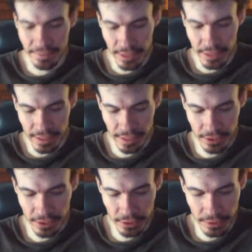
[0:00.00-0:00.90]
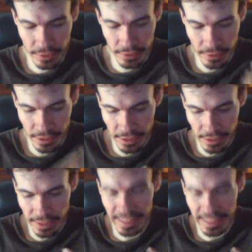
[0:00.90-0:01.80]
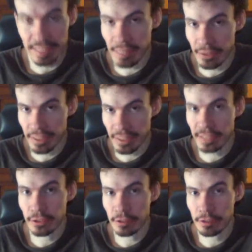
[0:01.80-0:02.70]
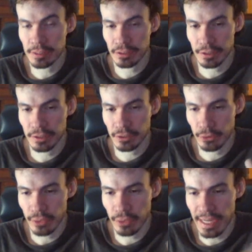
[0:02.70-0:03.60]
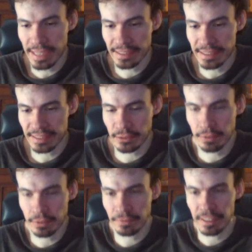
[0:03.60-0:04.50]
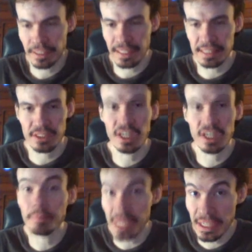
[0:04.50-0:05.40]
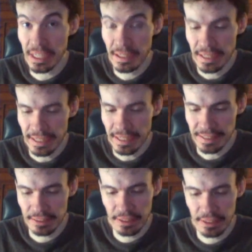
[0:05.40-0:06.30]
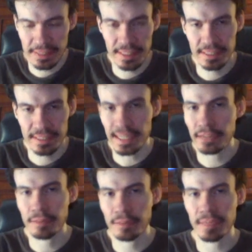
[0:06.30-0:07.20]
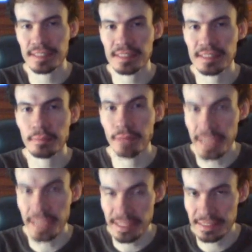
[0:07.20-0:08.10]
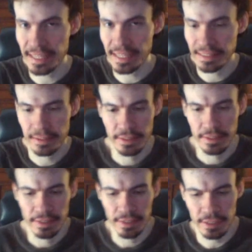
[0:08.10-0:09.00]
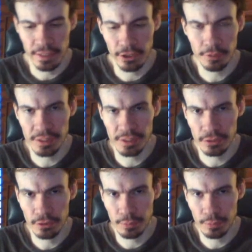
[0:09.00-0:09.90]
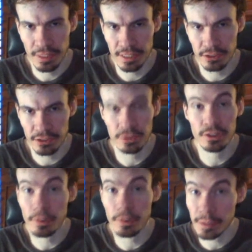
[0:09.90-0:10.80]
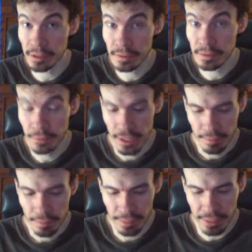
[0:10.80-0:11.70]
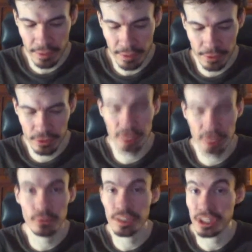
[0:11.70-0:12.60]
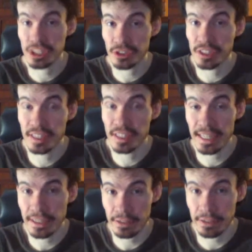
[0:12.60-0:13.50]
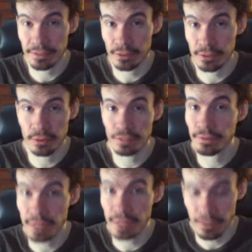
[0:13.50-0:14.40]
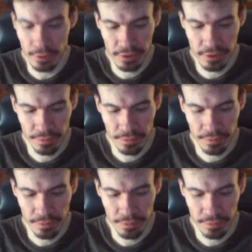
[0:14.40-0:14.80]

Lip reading: that enemy or that corpse is going to rise as sort of like a zombie, and as long as the dagger remains in place, that corpse is going to be at your service. But however, you need to recharge the dagger after 24 hours.